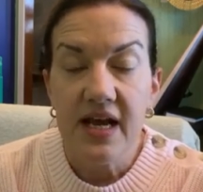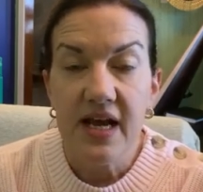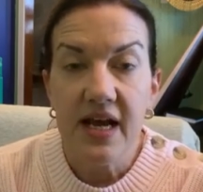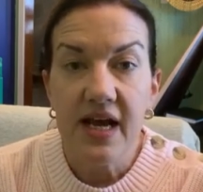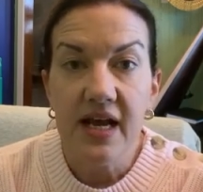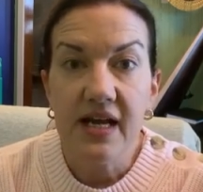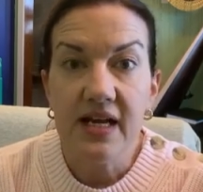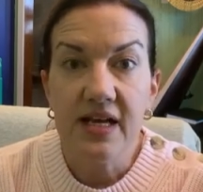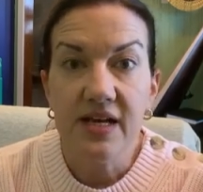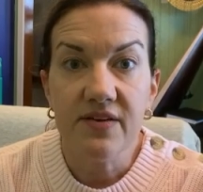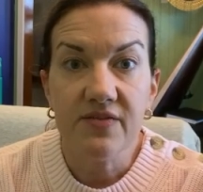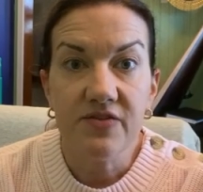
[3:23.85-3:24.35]

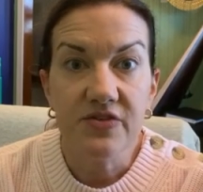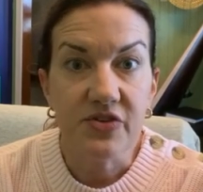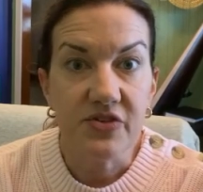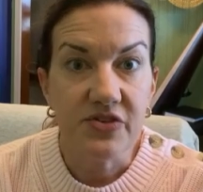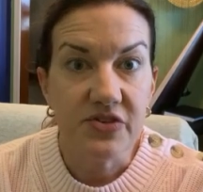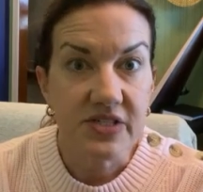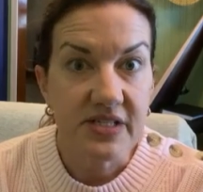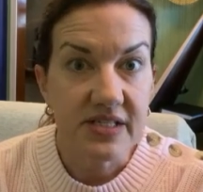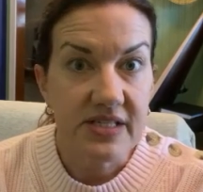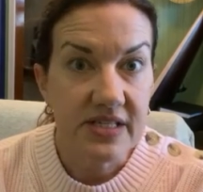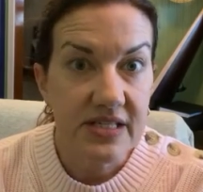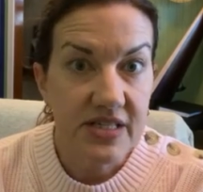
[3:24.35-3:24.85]
any of your
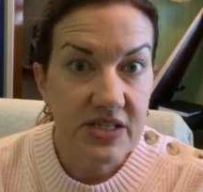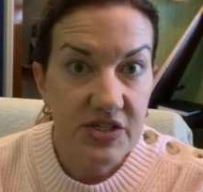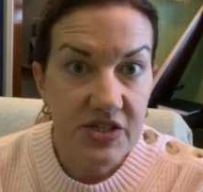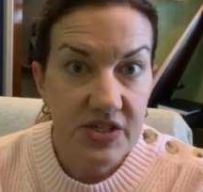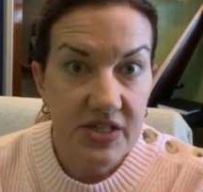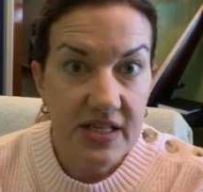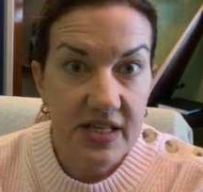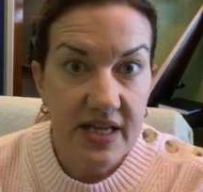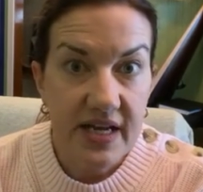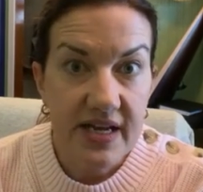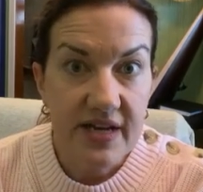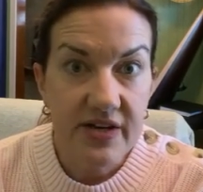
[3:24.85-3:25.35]

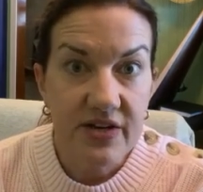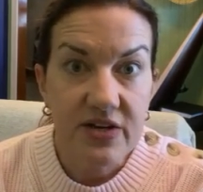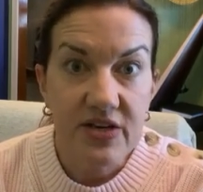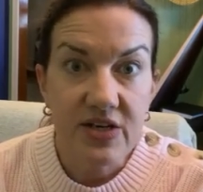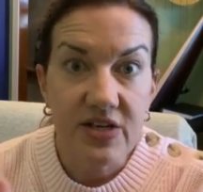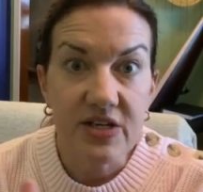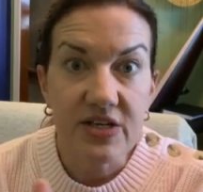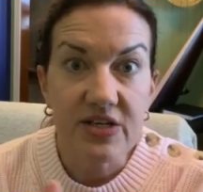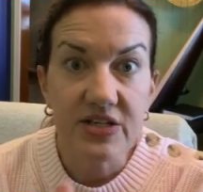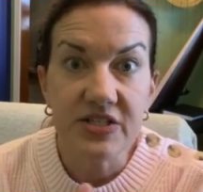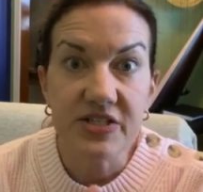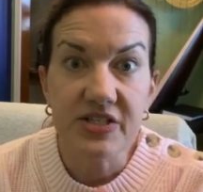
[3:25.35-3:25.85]
decision
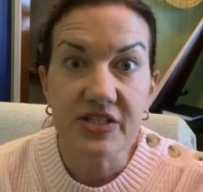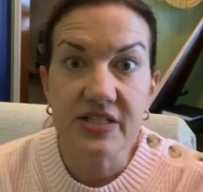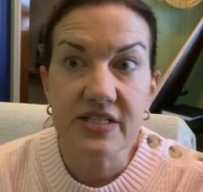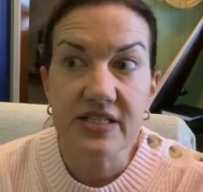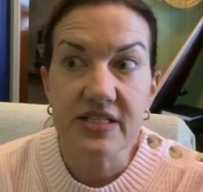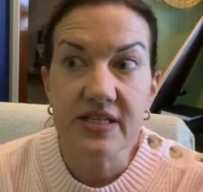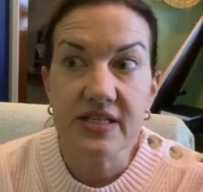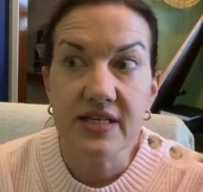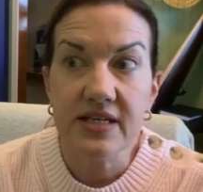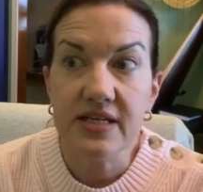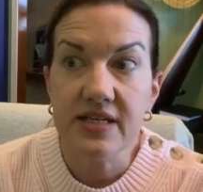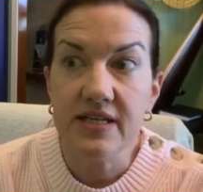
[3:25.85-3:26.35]

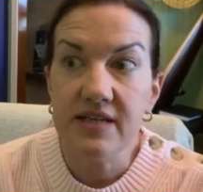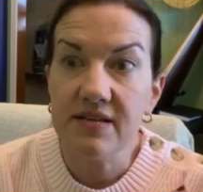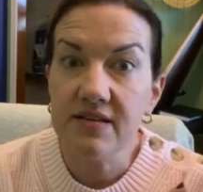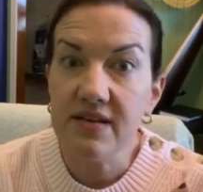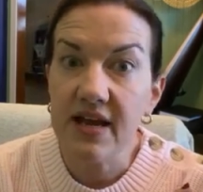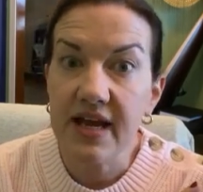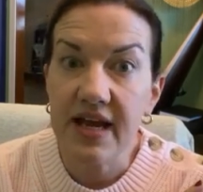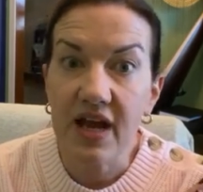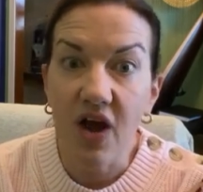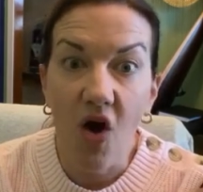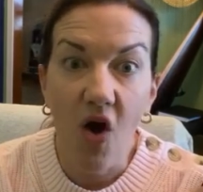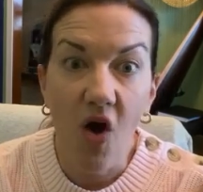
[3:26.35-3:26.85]
letters,
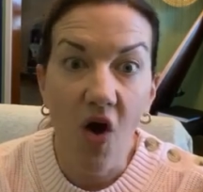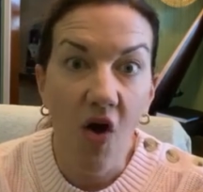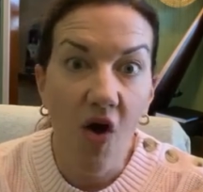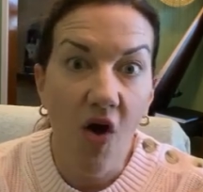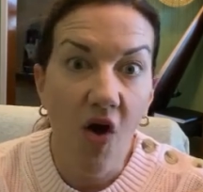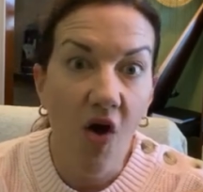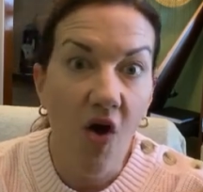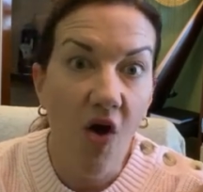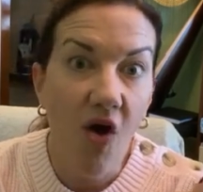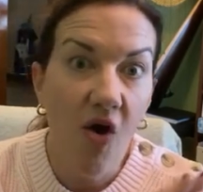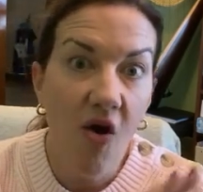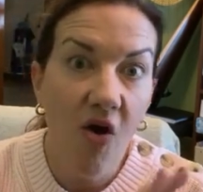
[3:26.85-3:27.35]
like
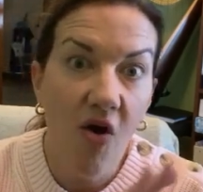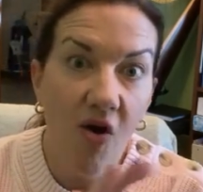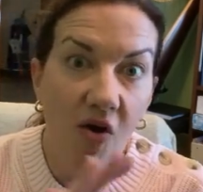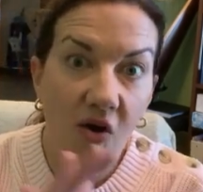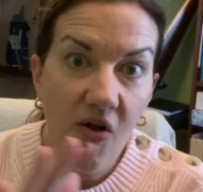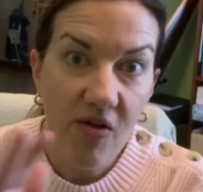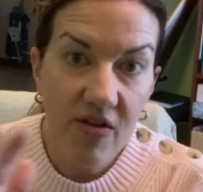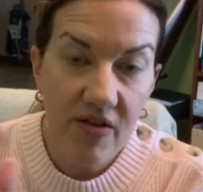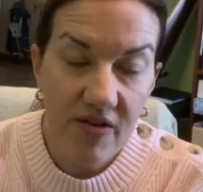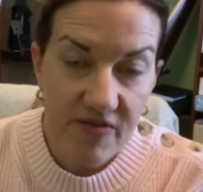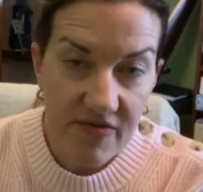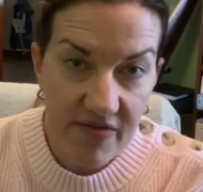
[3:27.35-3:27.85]

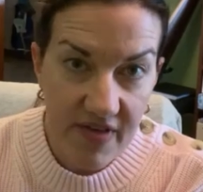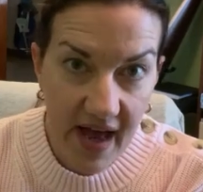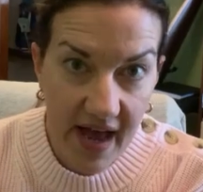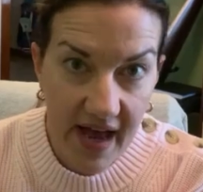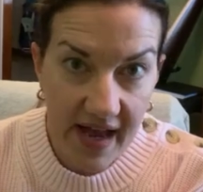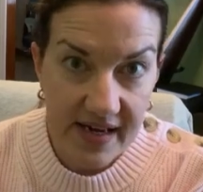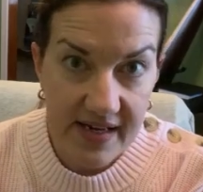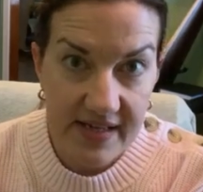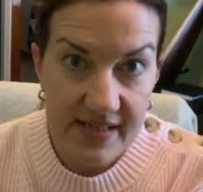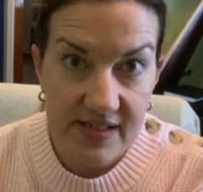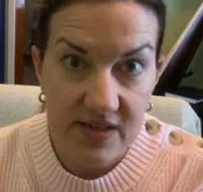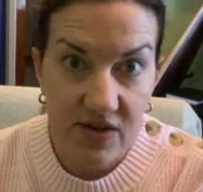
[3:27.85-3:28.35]
all of
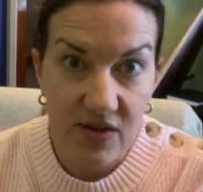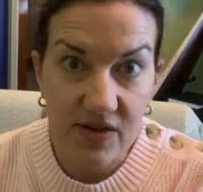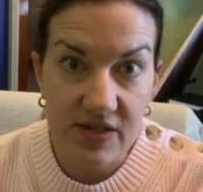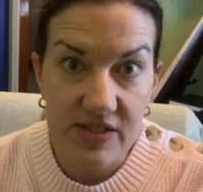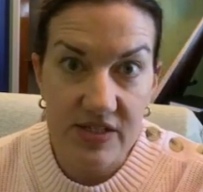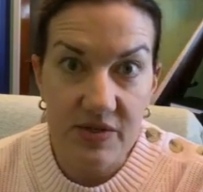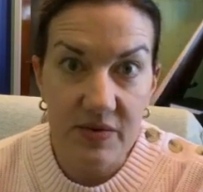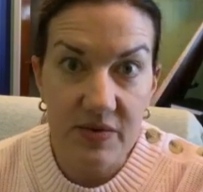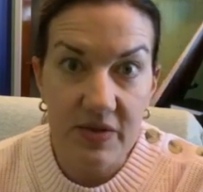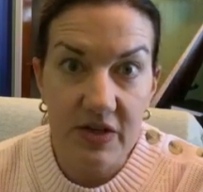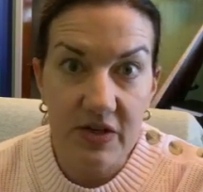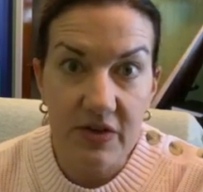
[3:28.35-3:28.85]
that is
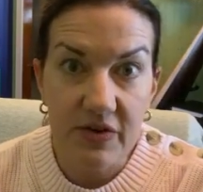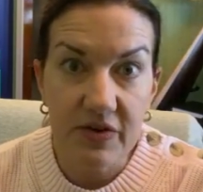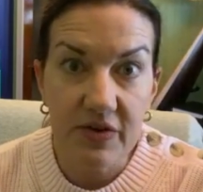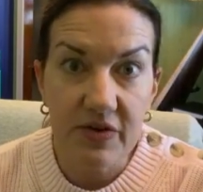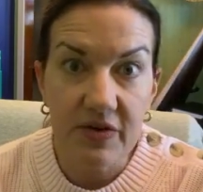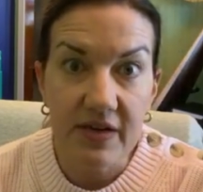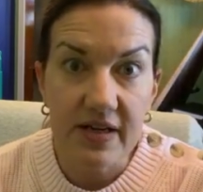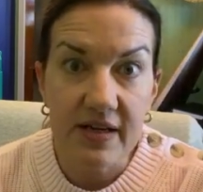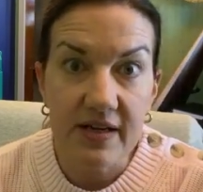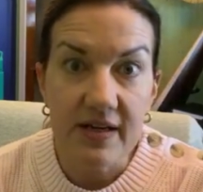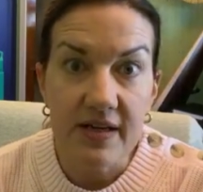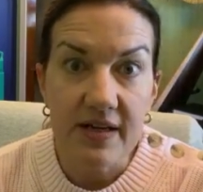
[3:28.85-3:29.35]
also
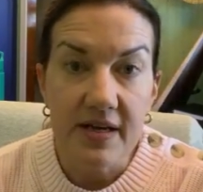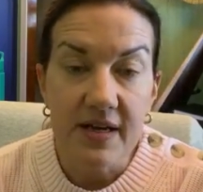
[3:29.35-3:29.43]
included.